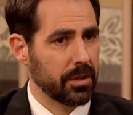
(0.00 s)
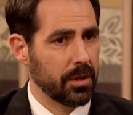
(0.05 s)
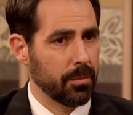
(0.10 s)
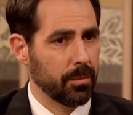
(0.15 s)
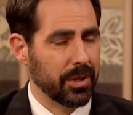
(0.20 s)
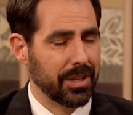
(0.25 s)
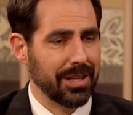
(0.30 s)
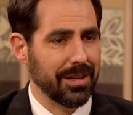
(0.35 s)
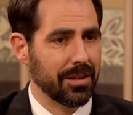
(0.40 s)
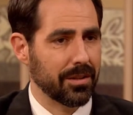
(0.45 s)

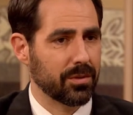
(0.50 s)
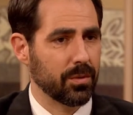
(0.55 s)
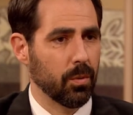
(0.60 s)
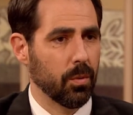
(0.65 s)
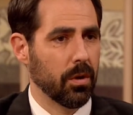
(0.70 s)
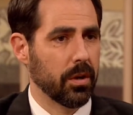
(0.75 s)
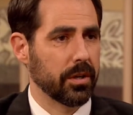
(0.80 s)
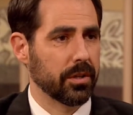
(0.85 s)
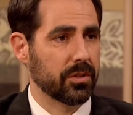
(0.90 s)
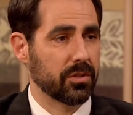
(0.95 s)
but He doesn't
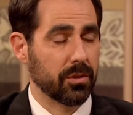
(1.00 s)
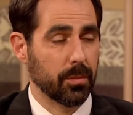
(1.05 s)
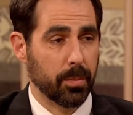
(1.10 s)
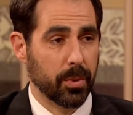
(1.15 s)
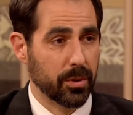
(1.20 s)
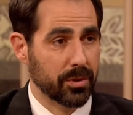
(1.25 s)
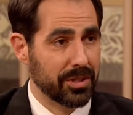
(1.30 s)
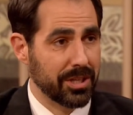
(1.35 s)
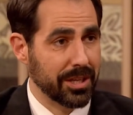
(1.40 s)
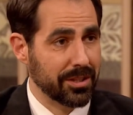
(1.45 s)
want us to
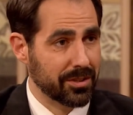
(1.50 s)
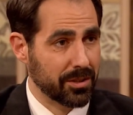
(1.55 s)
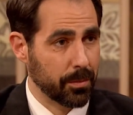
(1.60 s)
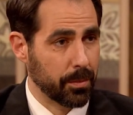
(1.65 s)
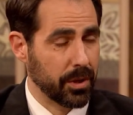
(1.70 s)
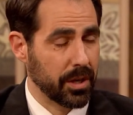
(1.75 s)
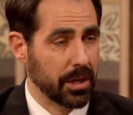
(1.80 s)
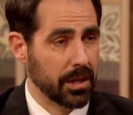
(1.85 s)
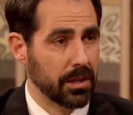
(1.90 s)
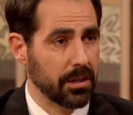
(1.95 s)

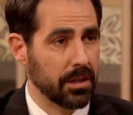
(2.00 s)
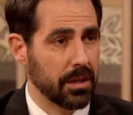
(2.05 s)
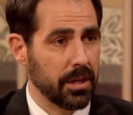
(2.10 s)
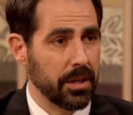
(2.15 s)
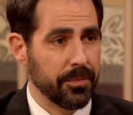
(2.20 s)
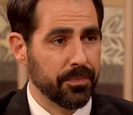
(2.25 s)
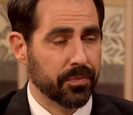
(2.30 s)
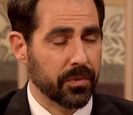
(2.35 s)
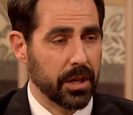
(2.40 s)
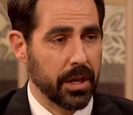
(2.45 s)
participate
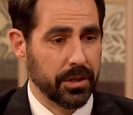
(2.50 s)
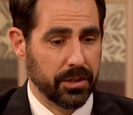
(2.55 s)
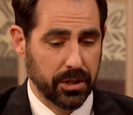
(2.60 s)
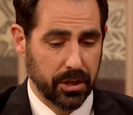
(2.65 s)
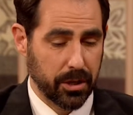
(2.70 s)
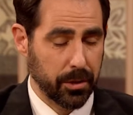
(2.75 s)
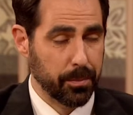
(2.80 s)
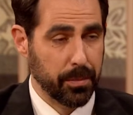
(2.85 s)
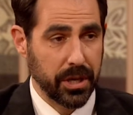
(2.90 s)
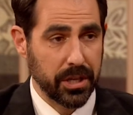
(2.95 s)
and to
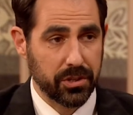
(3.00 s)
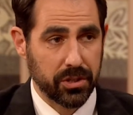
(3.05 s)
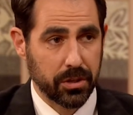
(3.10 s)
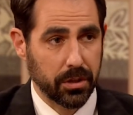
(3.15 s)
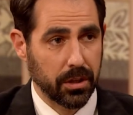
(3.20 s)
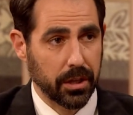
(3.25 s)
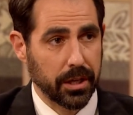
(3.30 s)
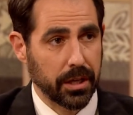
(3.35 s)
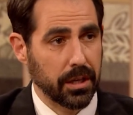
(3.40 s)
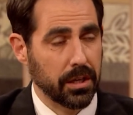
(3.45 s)

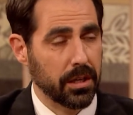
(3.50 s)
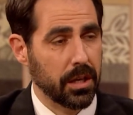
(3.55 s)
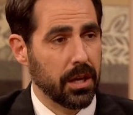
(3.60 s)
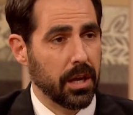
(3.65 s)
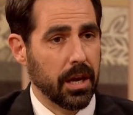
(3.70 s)
capitulate,